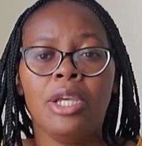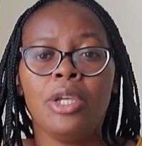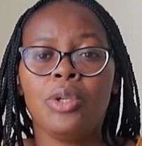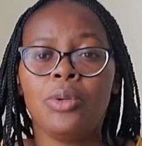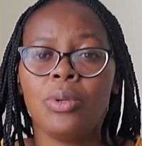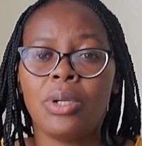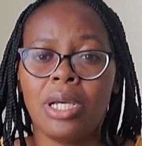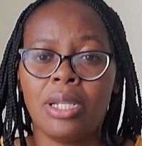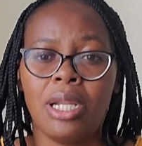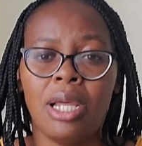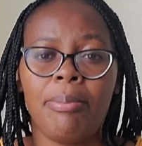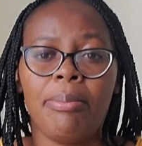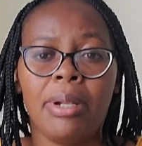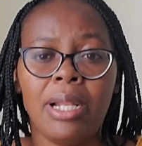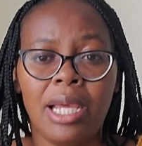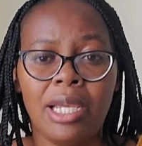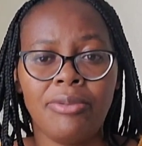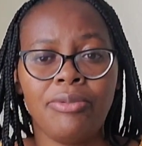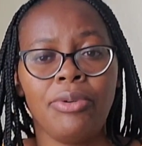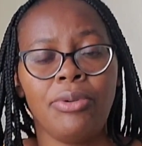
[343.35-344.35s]
You can
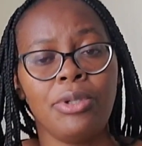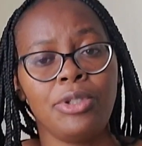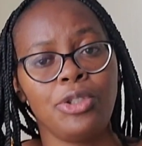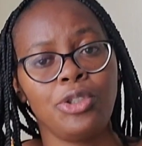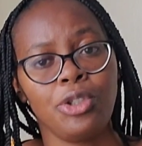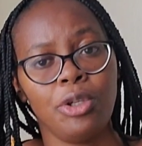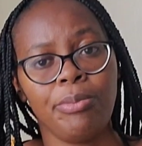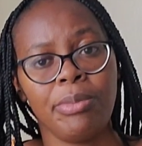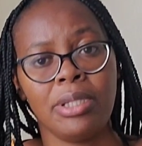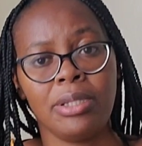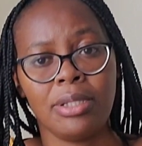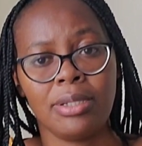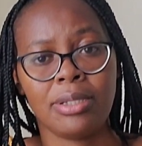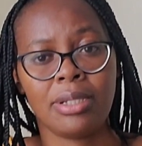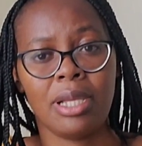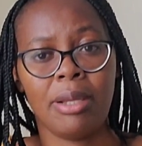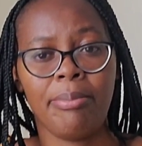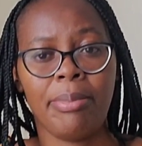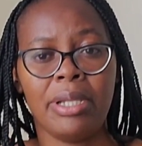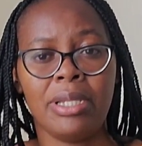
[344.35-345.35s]
apply for a job in these
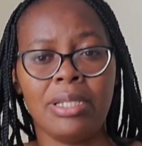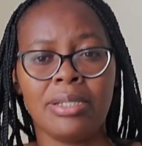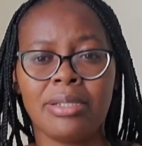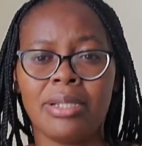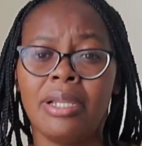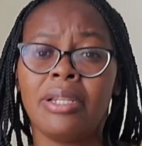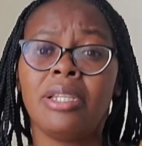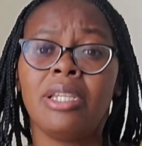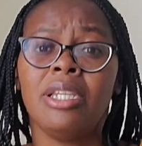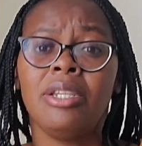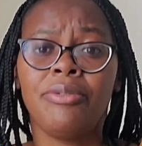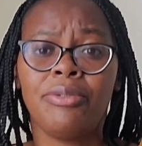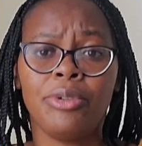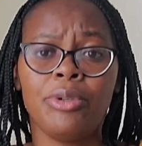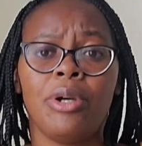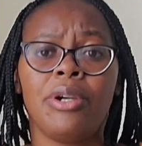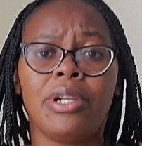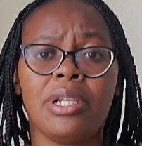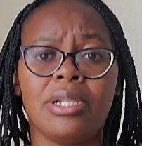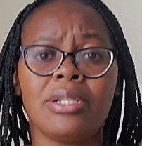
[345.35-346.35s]
companies, and if
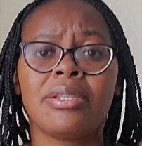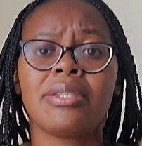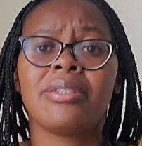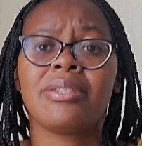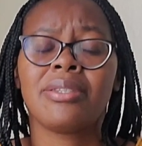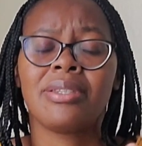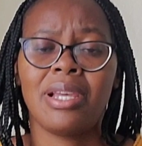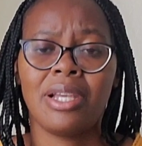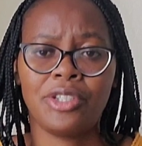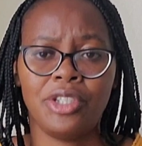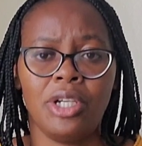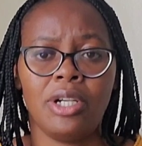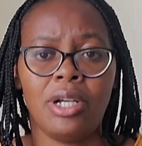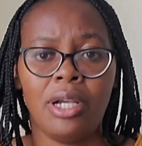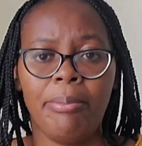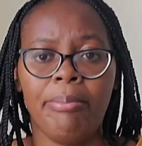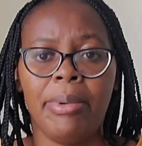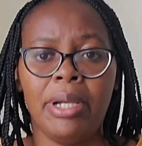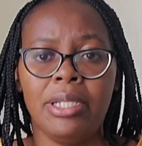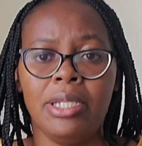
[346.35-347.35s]
you are in such a
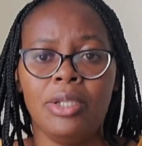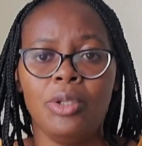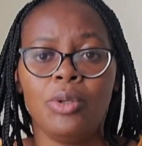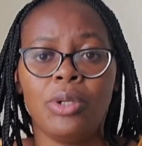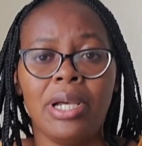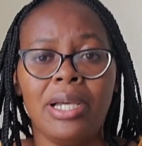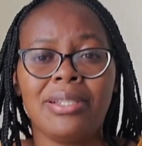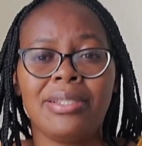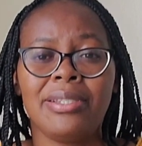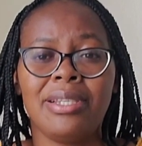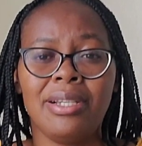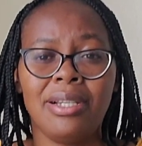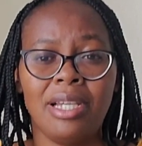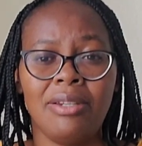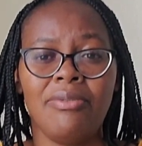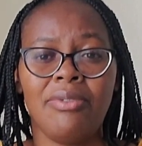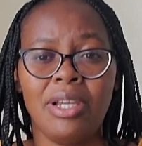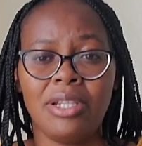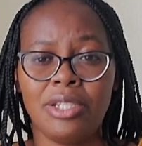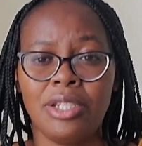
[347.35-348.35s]
company, you can take
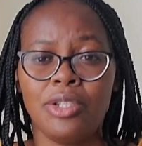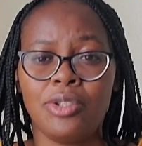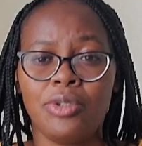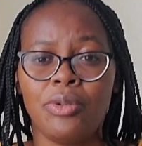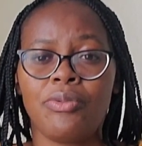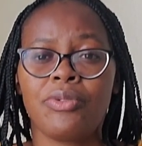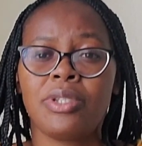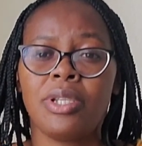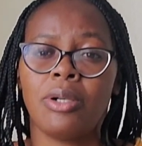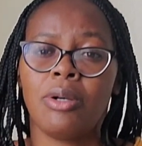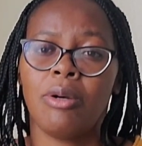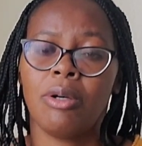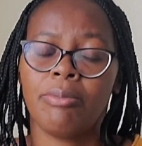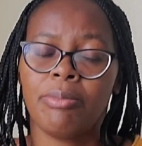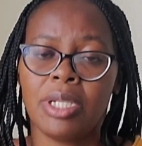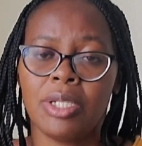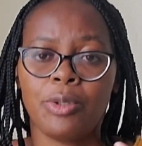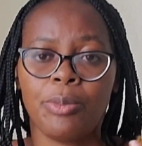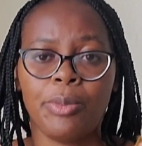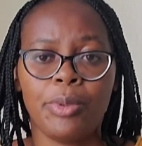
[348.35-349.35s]
advantage of
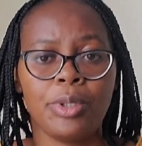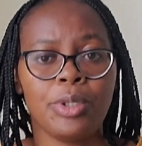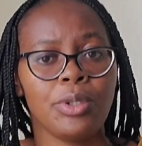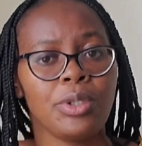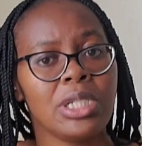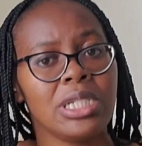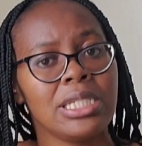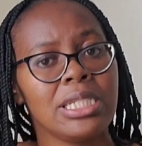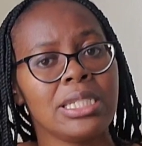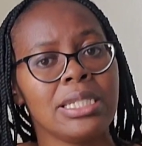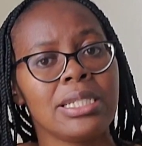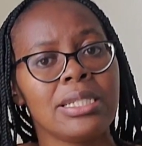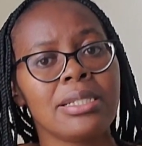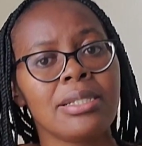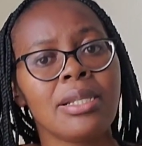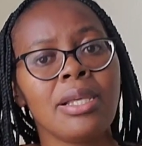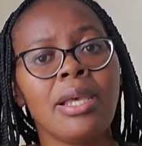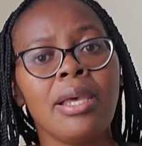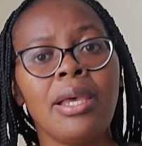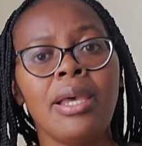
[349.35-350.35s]
secondment
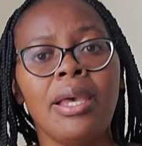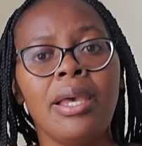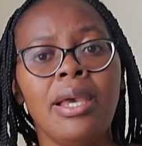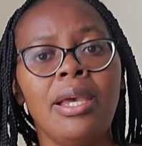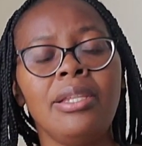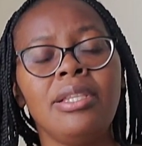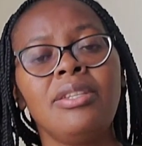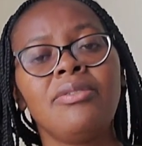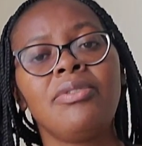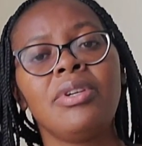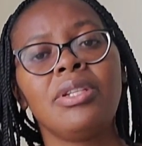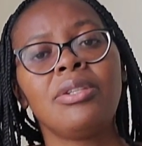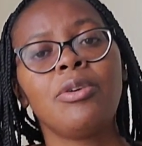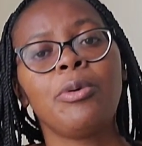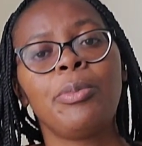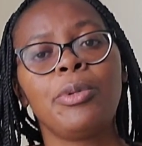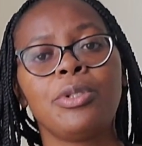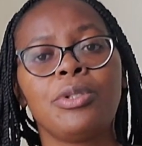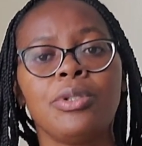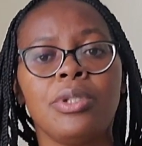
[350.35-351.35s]
opportunities and even
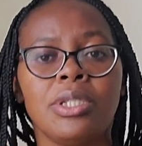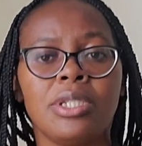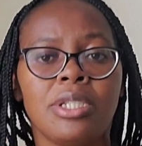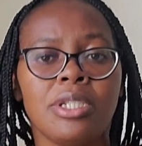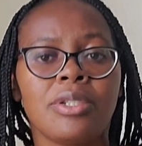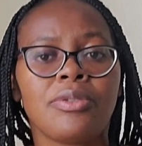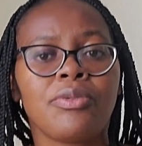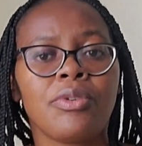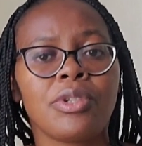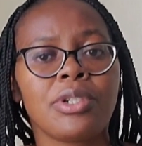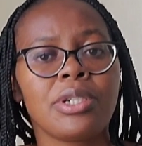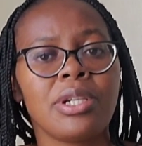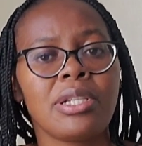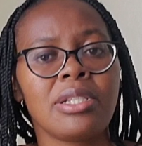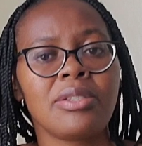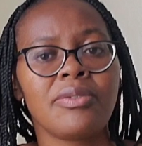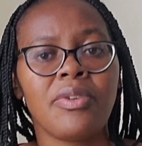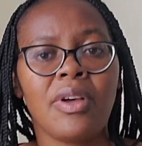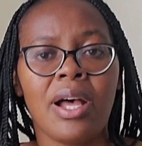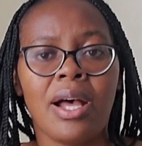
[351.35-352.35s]
opportunities for
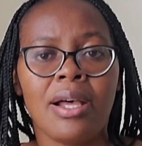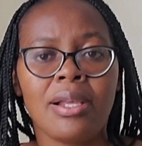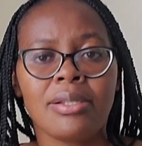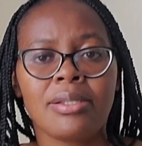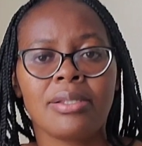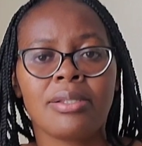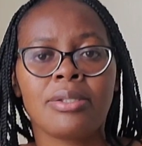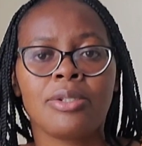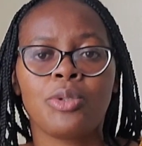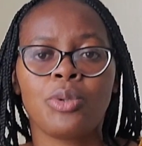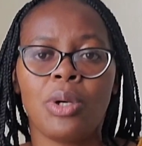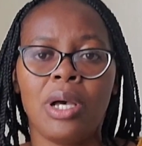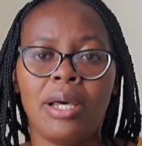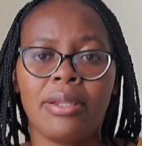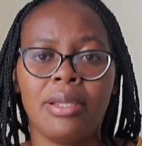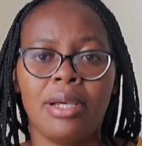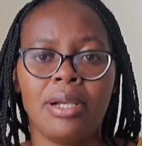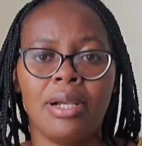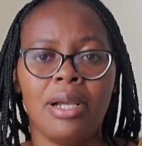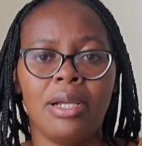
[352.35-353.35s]
transfers to
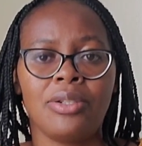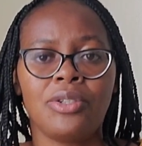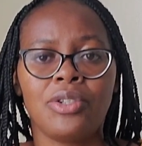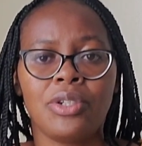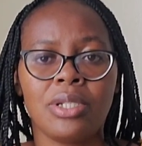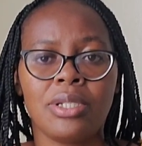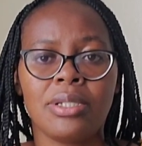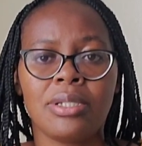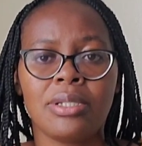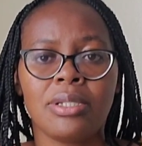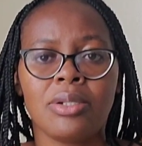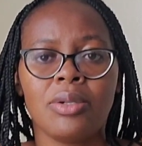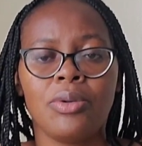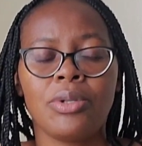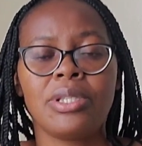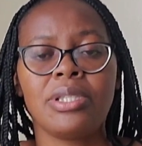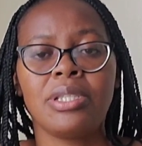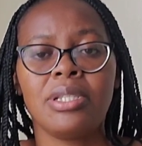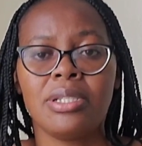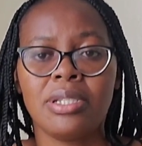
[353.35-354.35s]
other countries
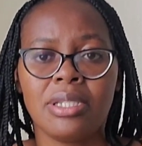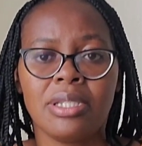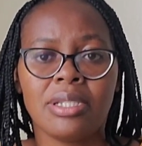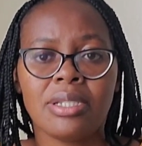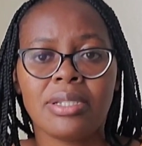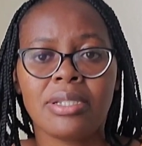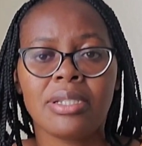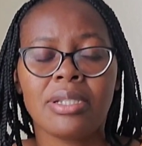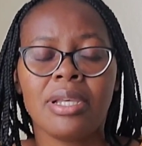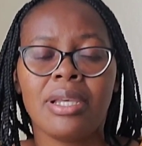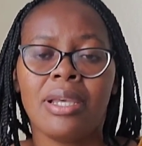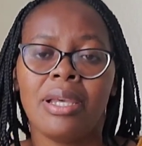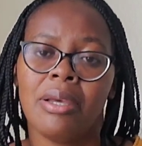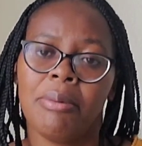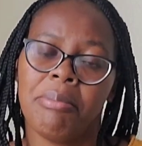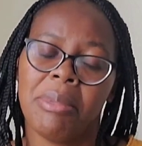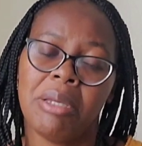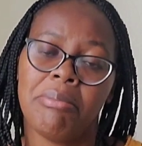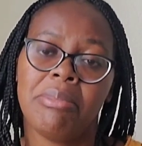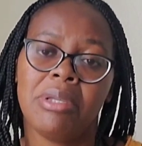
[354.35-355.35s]
or cities,
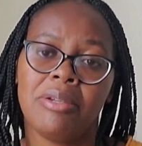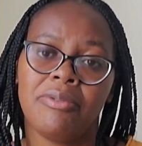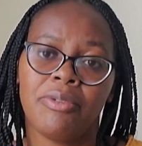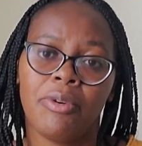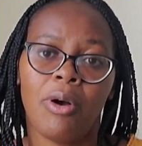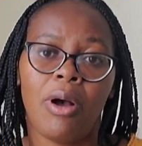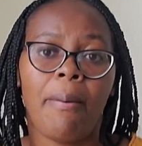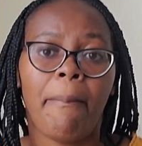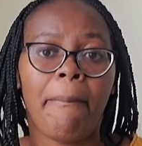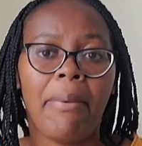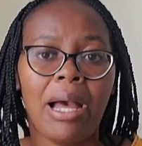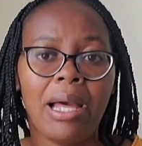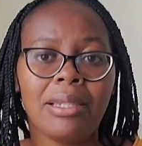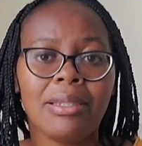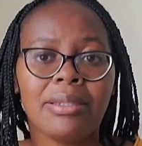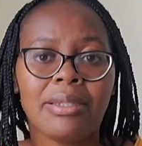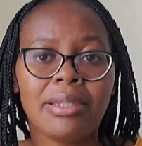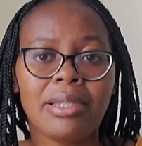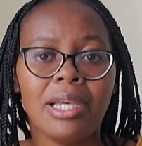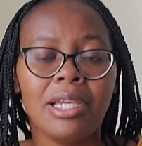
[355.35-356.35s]
maybe for a month.